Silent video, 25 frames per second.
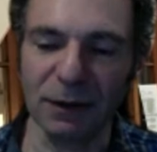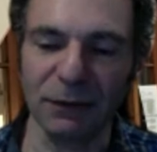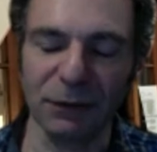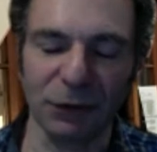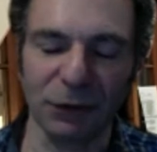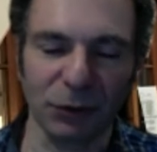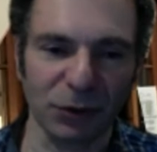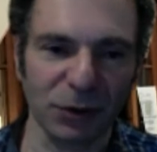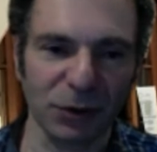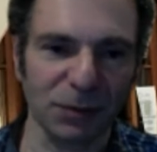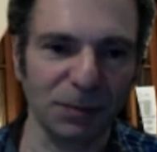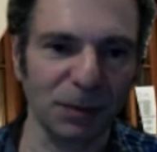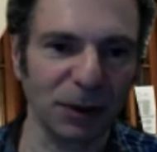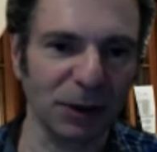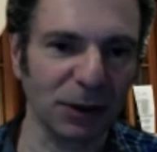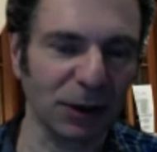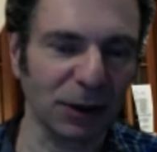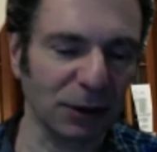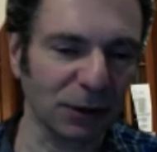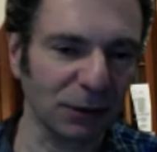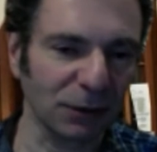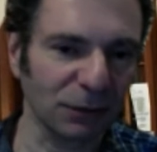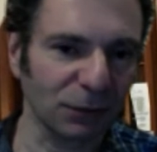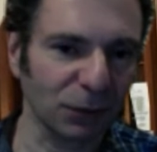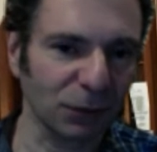if you're
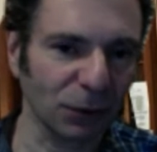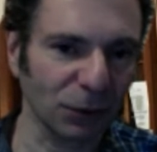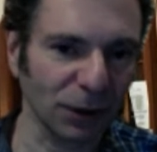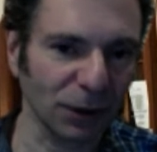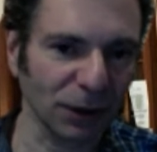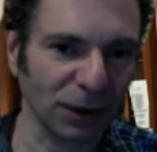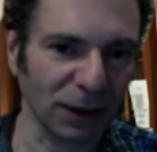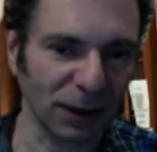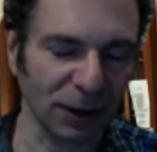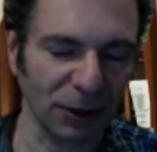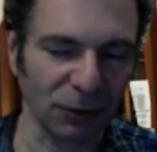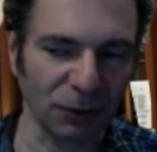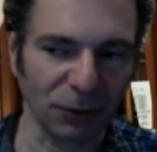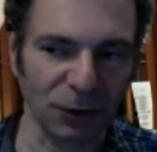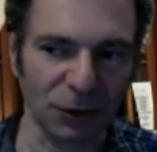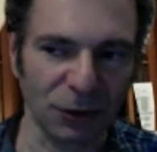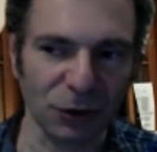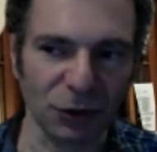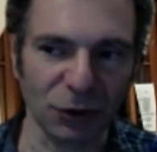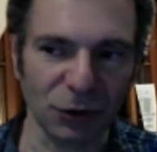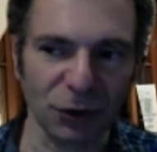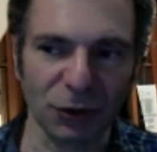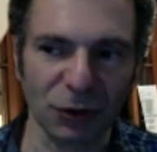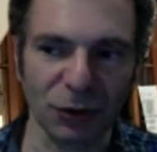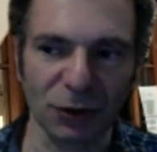speaking a foreign
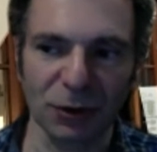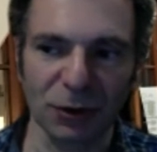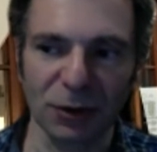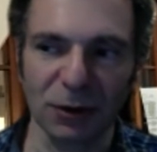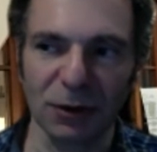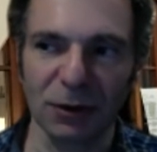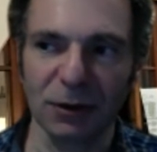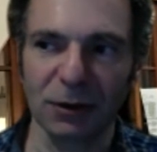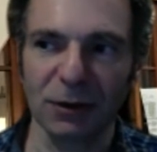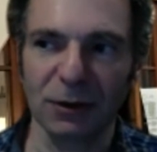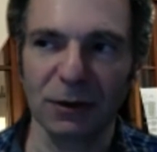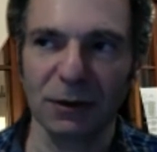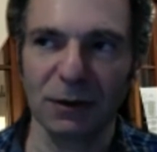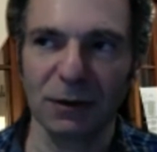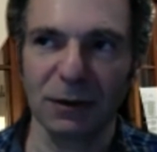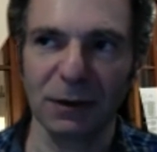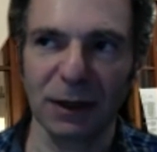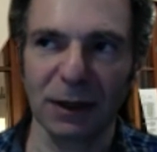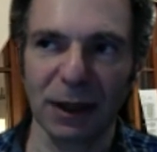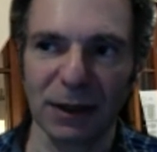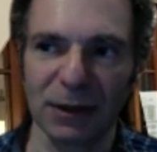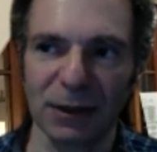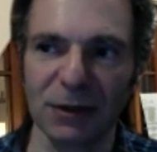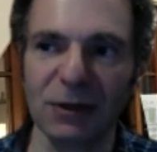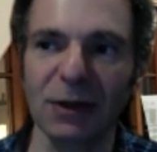language
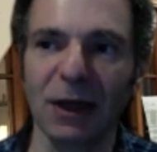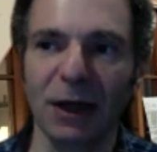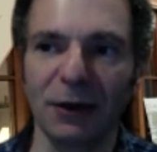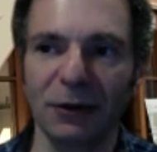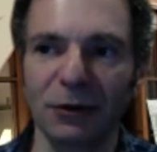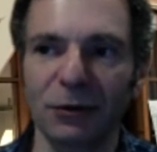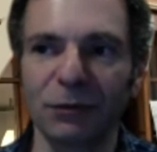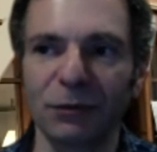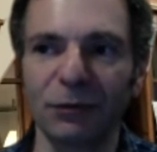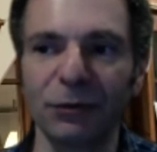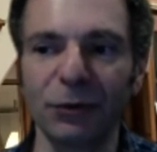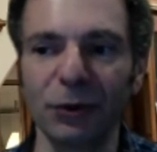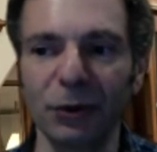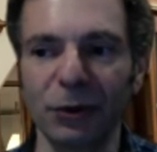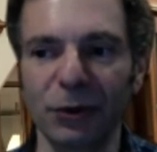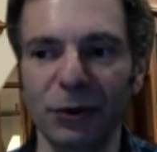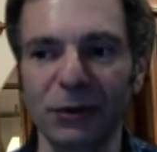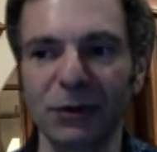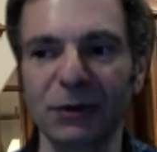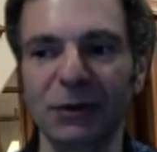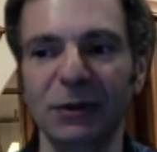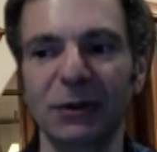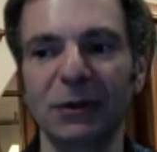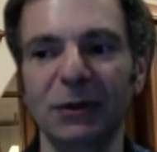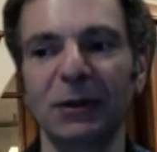that is not your
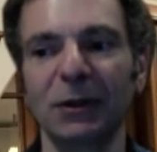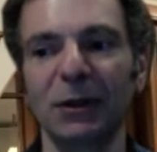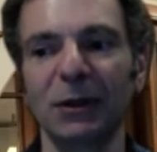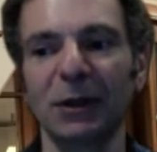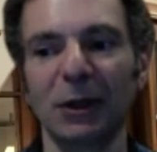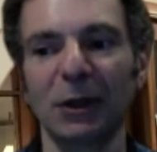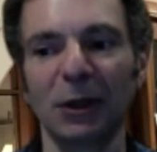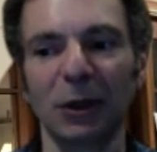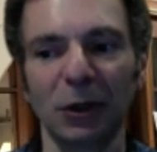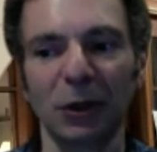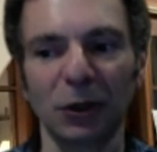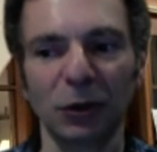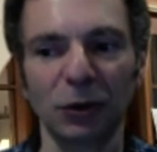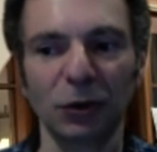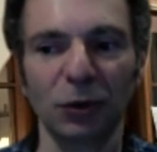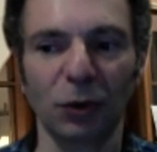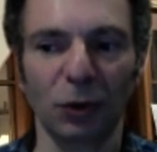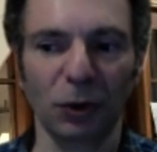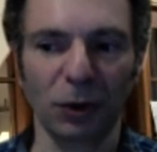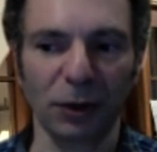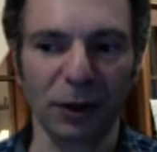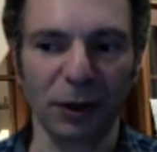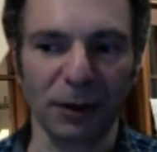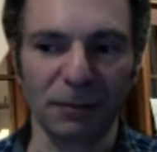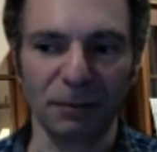first,
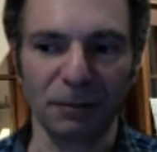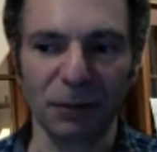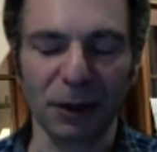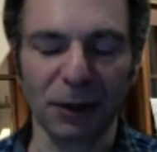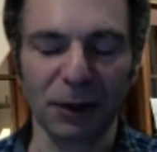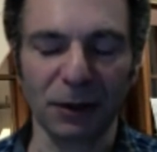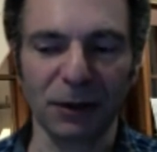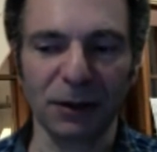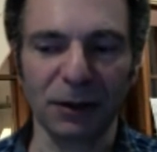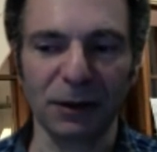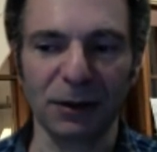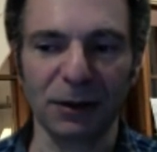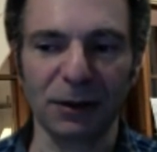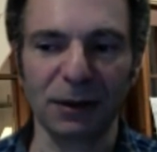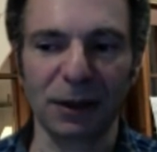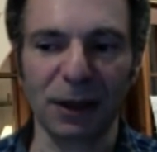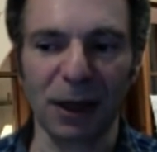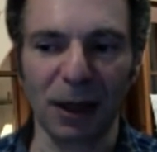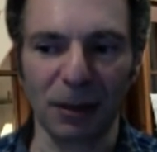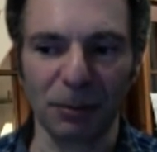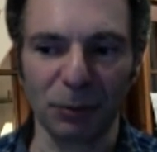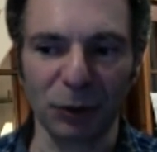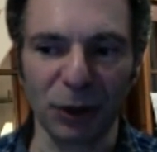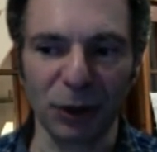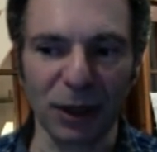your ability to
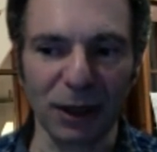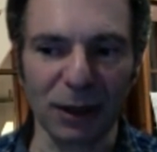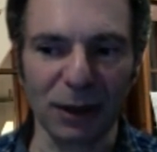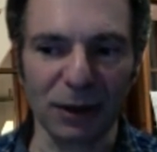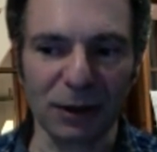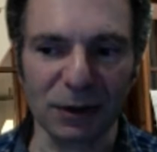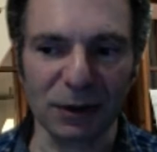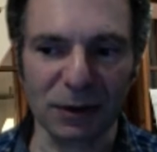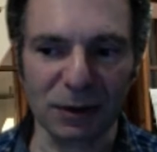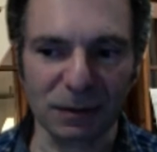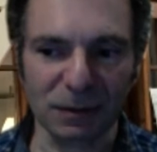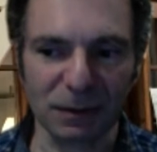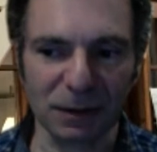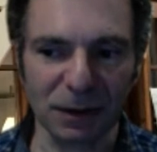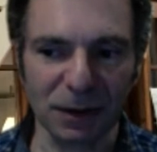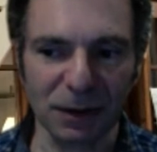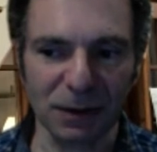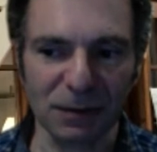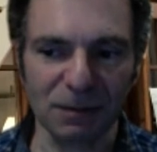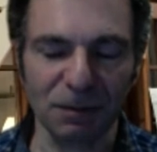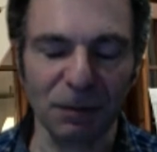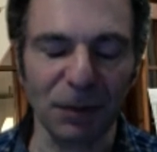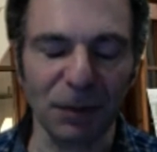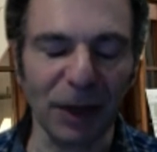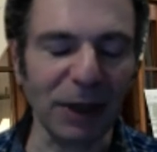comprehend is
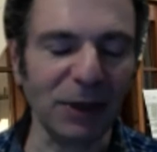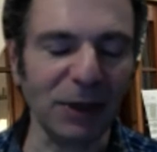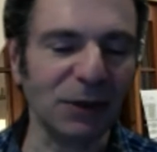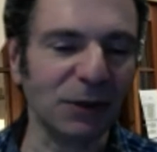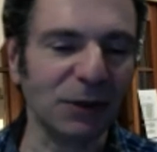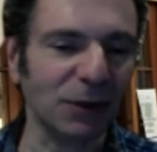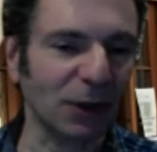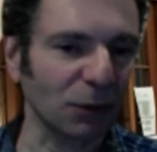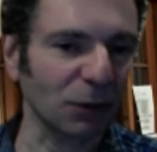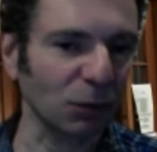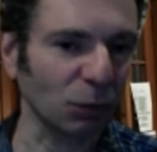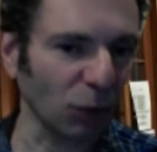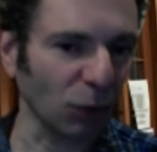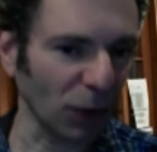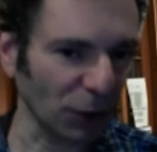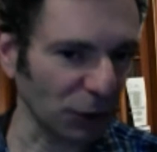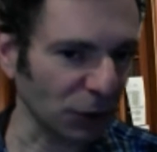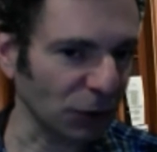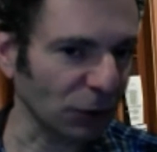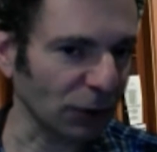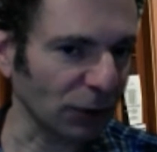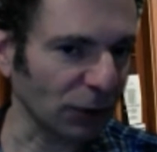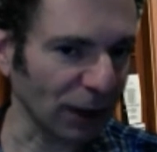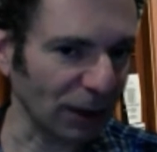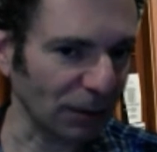based on what
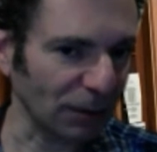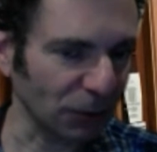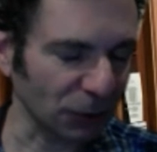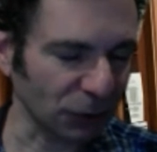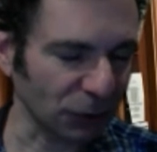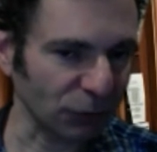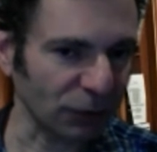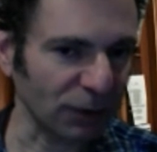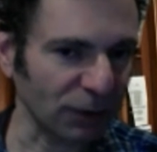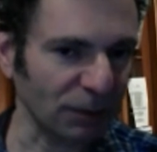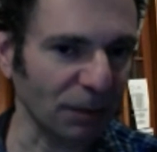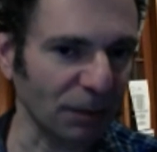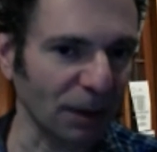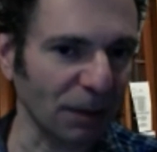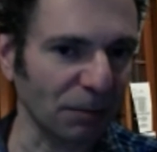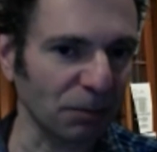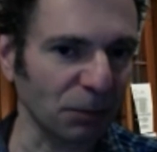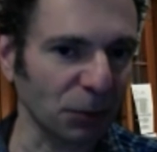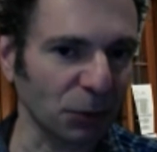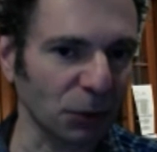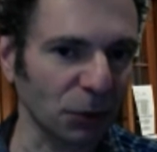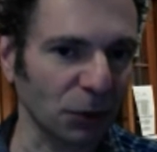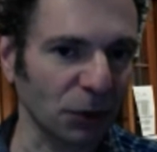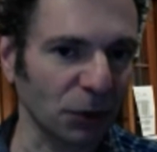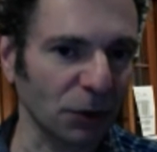you're able to
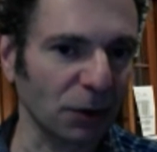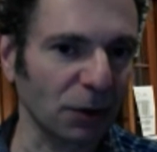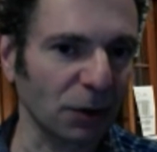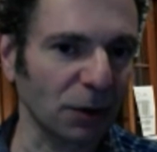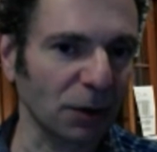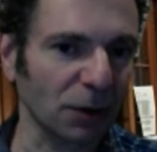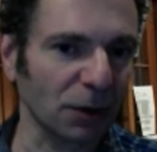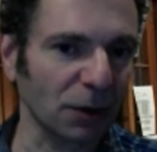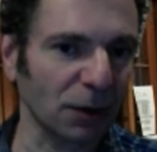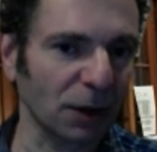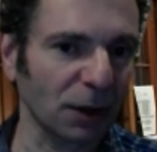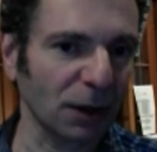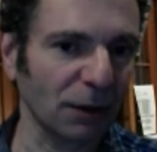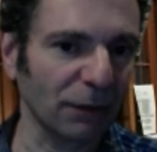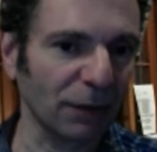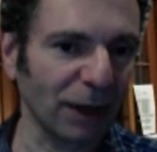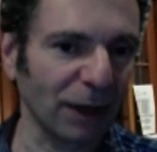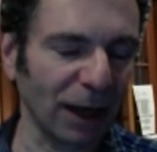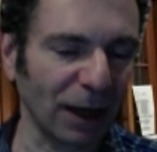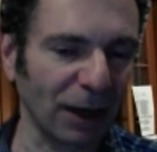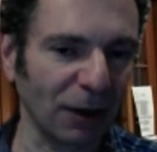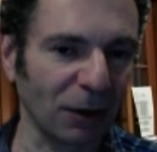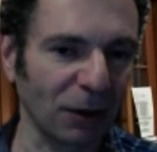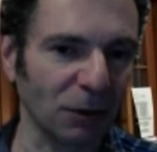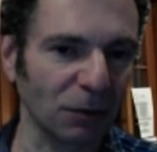remember of
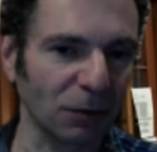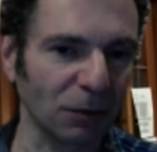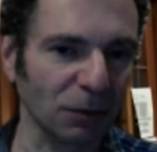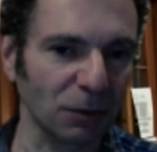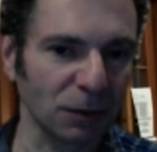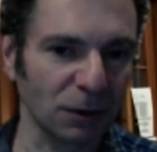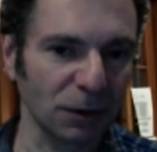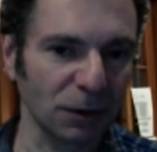how